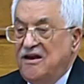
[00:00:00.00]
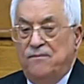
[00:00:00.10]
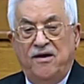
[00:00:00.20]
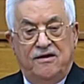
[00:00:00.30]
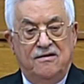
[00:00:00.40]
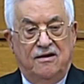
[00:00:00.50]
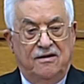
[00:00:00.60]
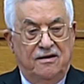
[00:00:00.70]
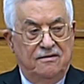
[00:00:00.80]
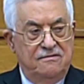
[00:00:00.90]
The Palestinians
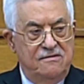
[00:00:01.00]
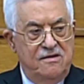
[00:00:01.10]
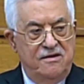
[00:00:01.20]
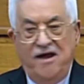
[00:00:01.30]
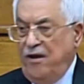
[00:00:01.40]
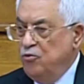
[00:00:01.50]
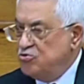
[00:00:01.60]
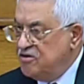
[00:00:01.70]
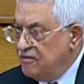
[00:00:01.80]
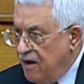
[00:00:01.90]
turned it down,
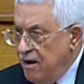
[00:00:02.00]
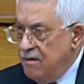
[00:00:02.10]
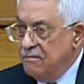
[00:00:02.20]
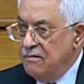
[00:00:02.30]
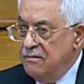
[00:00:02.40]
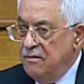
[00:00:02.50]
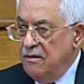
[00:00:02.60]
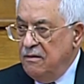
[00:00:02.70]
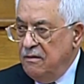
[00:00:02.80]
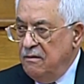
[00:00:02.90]
not because of
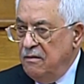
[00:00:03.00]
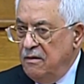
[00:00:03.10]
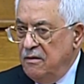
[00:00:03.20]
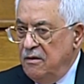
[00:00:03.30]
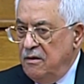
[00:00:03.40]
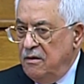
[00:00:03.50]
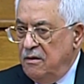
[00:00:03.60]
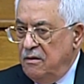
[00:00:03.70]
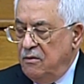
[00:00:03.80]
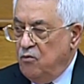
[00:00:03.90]
settlements. The fact of the matter is,
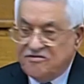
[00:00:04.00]
at the end of the